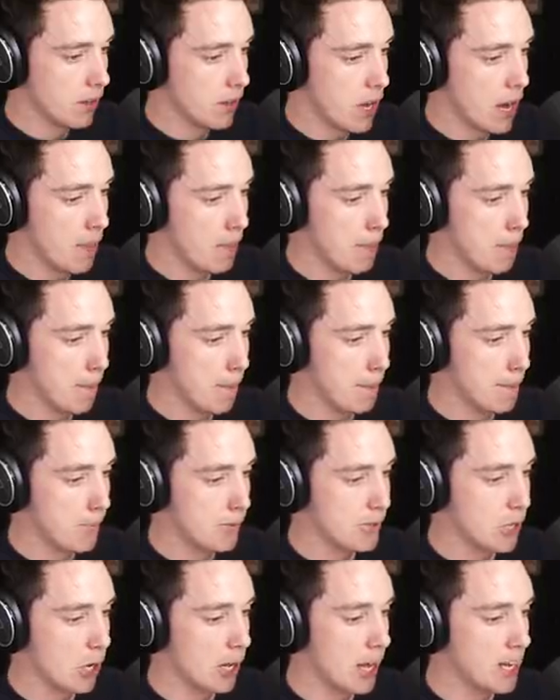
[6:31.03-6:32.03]
Yep.
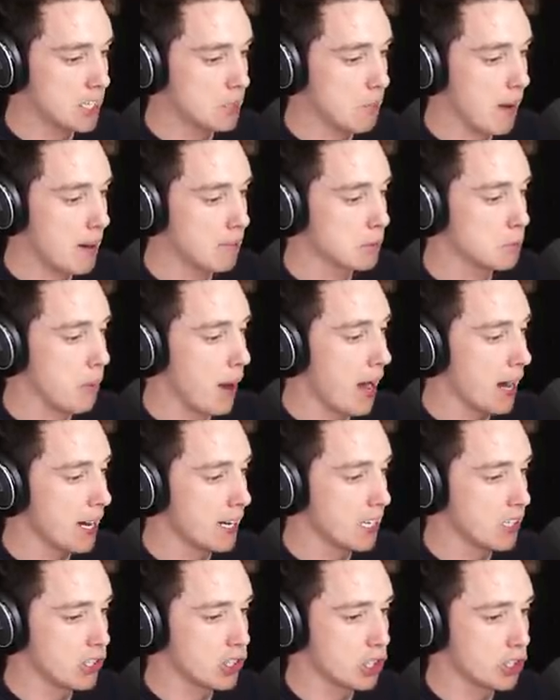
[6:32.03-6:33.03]
So LazarBeam's back
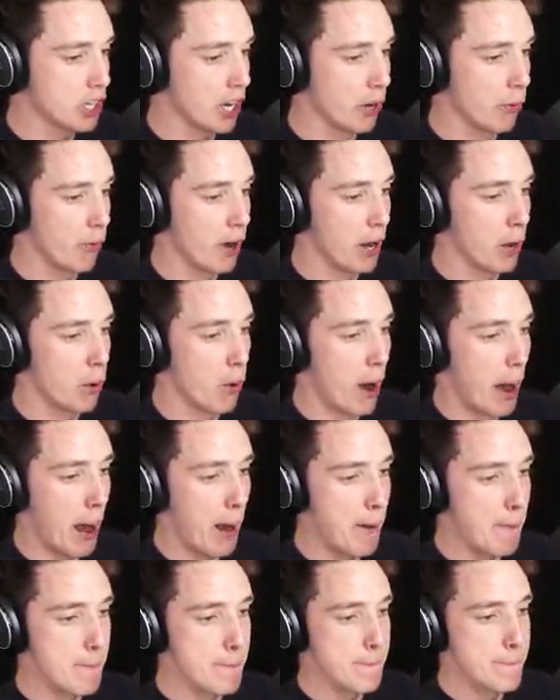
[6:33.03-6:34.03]
and he's just going to run away.
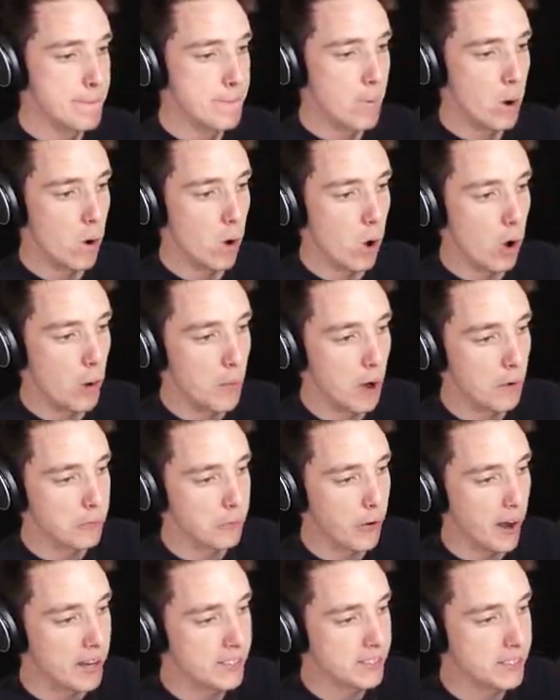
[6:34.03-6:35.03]
All my
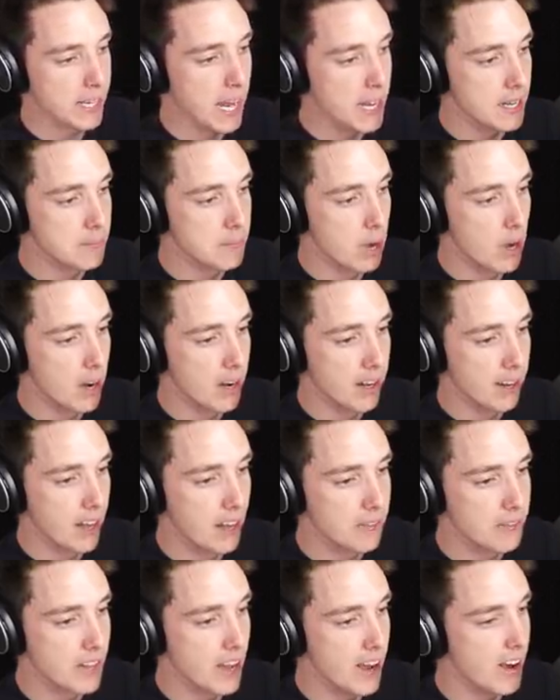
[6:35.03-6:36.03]
friends are getting murdered
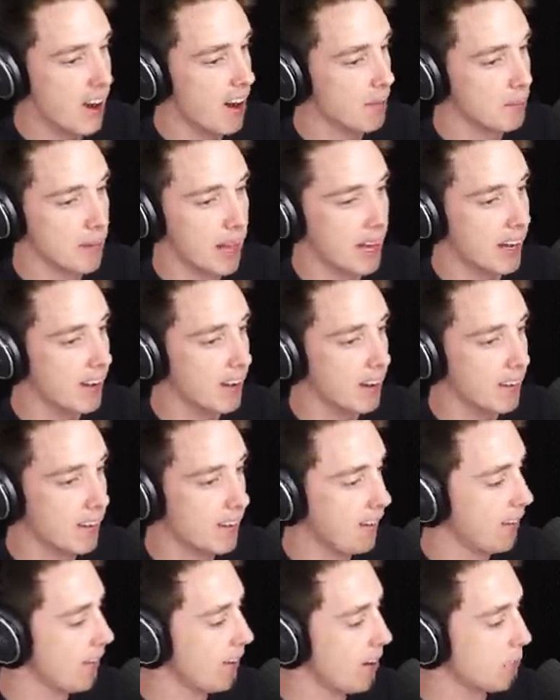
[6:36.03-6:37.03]
over there. I'm legging it.
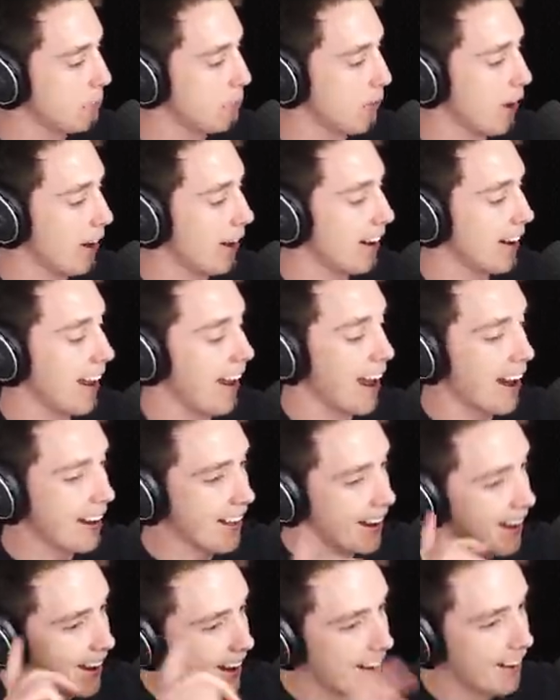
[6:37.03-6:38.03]
I'm fucking out
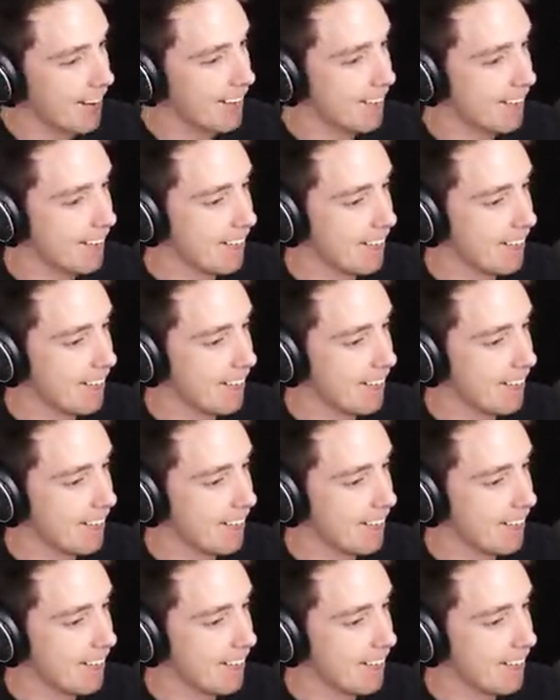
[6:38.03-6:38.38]
of here.